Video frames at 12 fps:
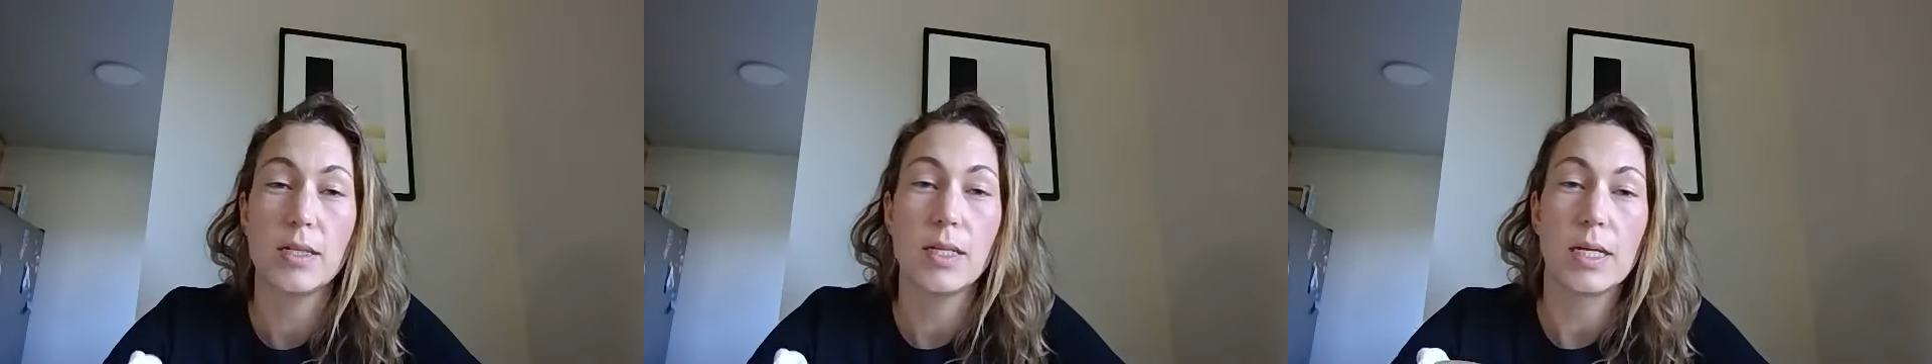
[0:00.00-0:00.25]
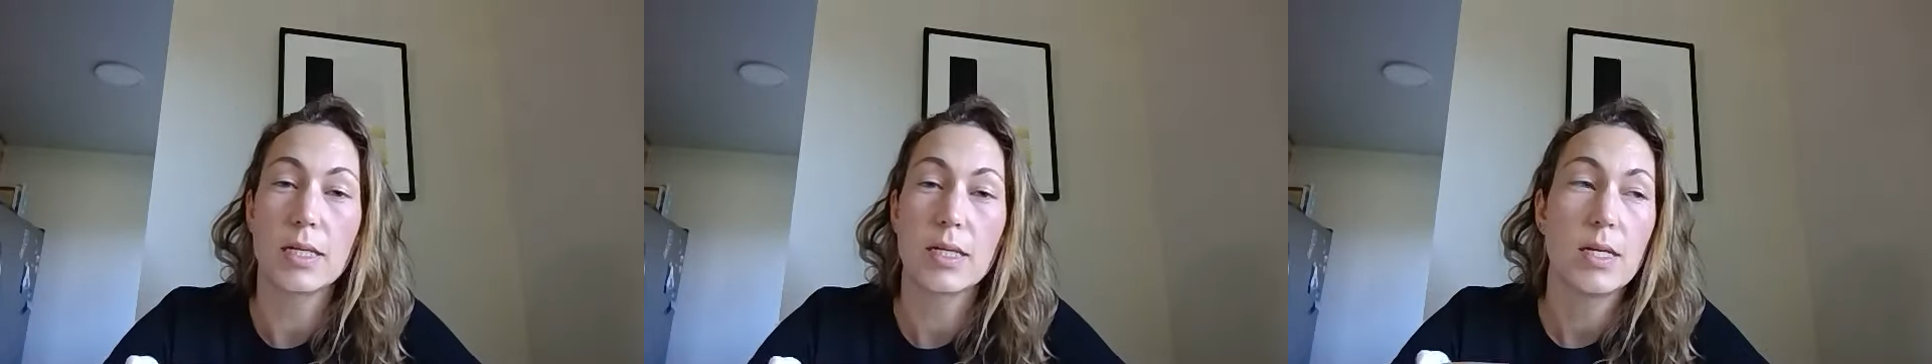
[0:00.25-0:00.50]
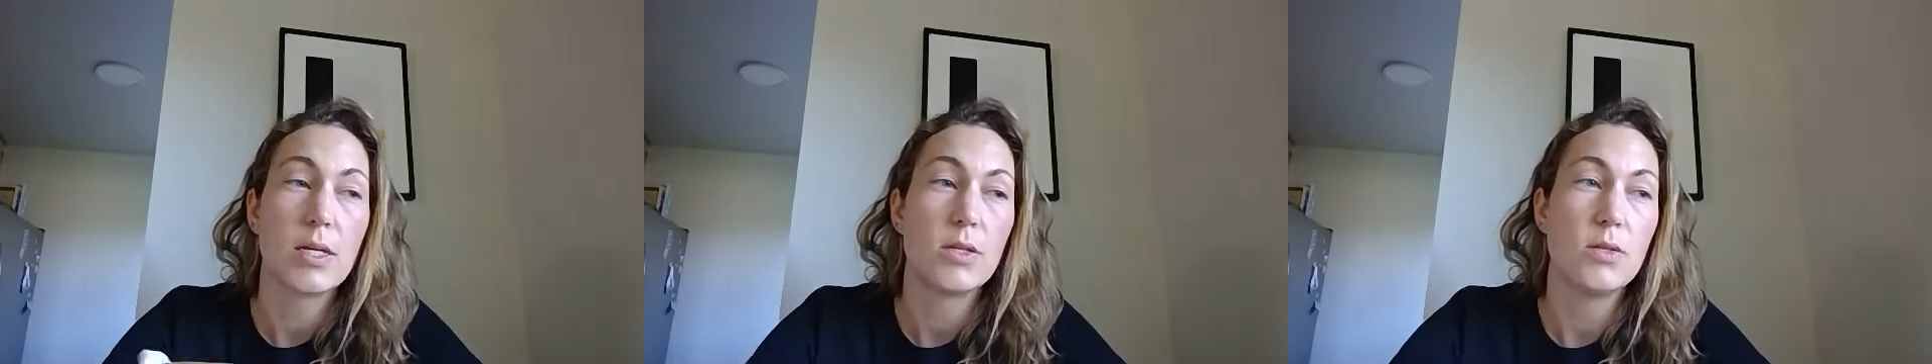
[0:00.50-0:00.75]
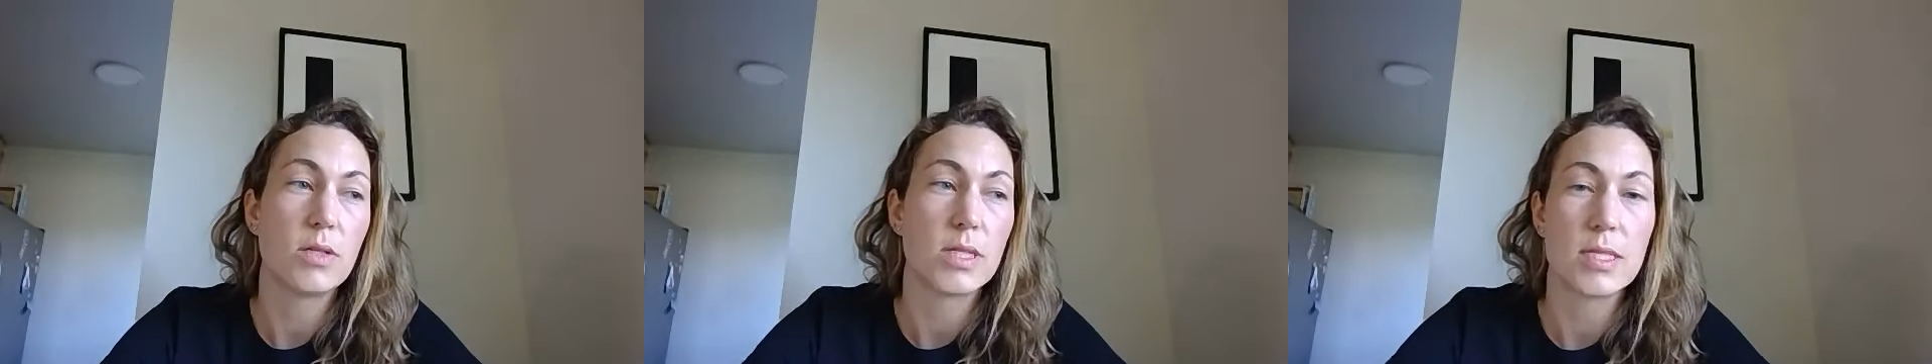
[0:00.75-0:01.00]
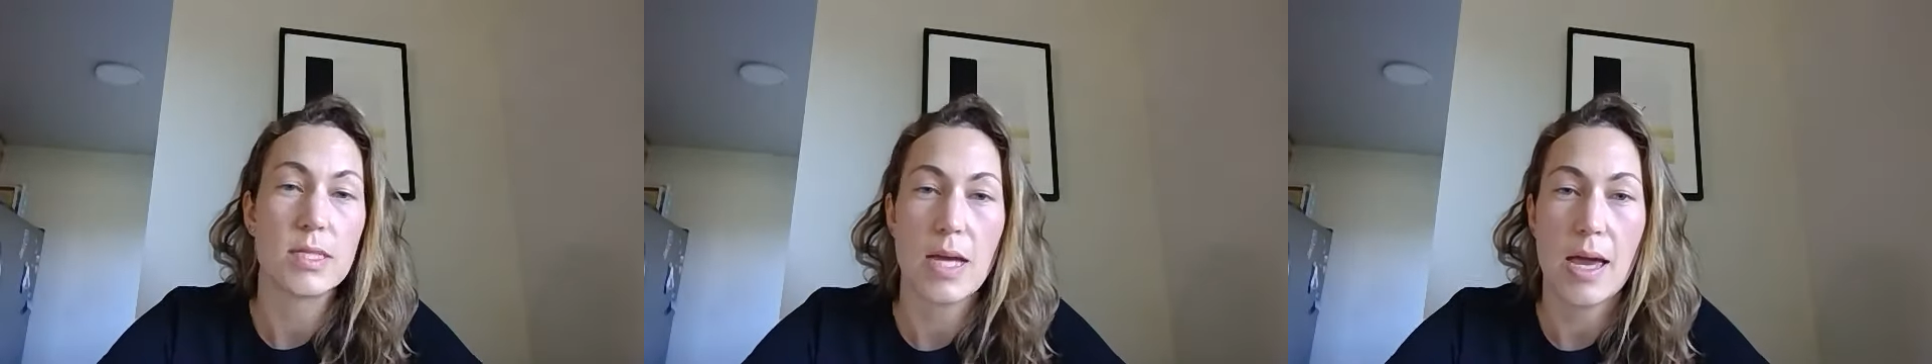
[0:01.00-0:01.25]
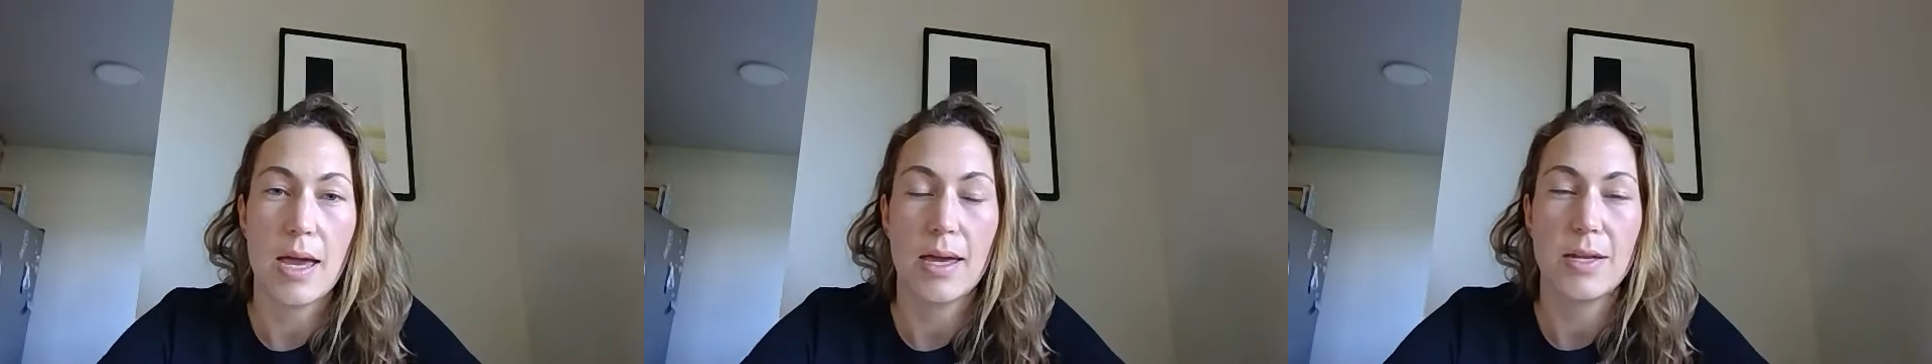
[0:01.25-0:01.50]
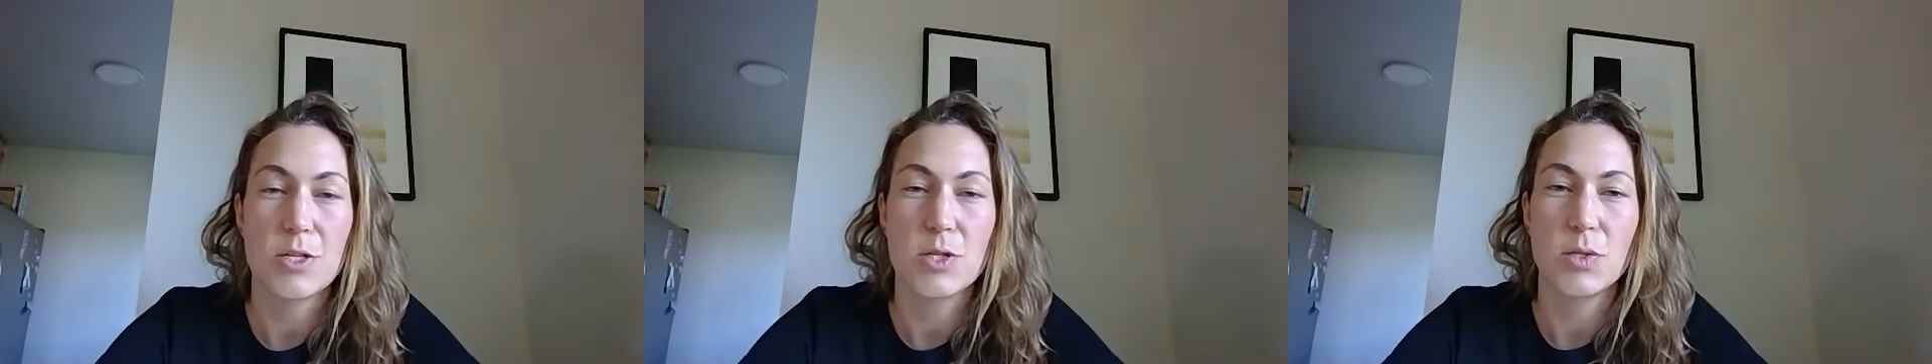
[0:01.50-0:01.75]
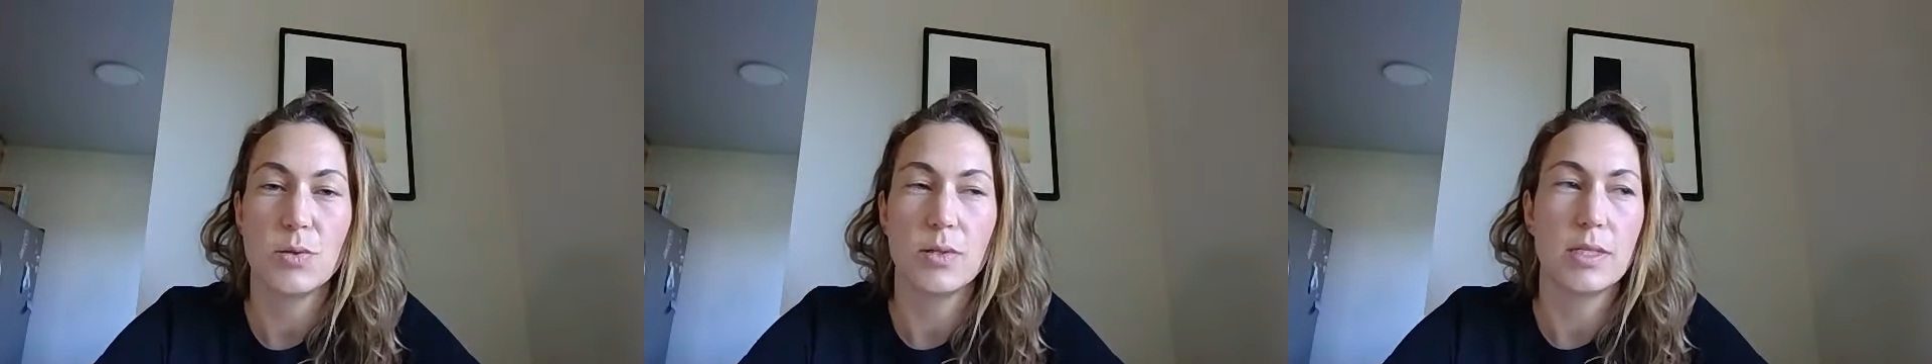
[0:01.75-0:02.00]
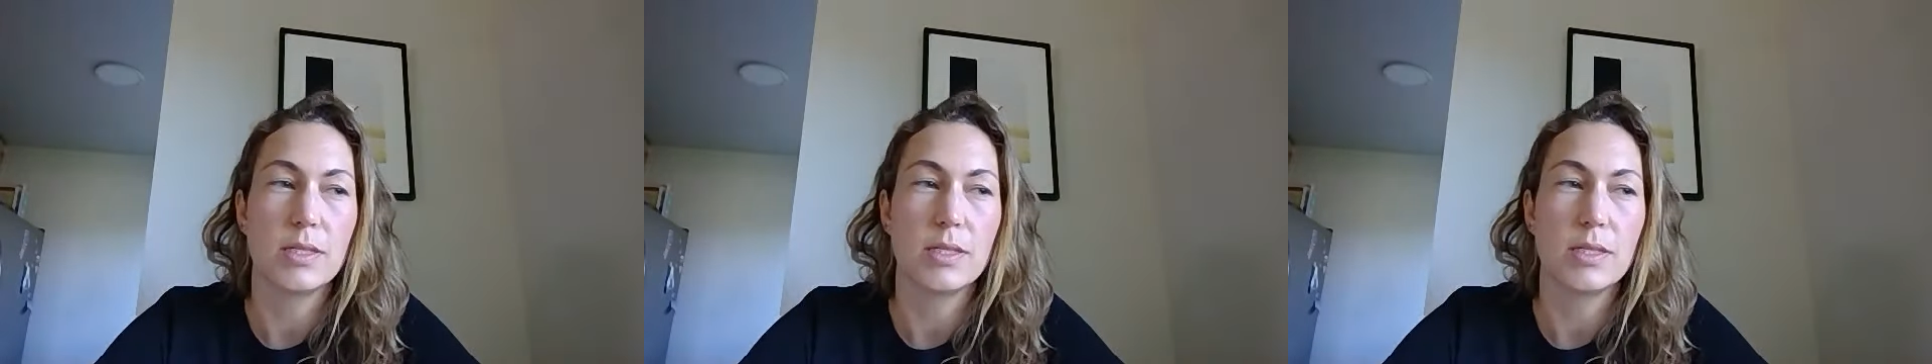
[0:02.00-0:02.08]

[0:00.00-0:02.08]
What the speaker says: Like you could stay and shoot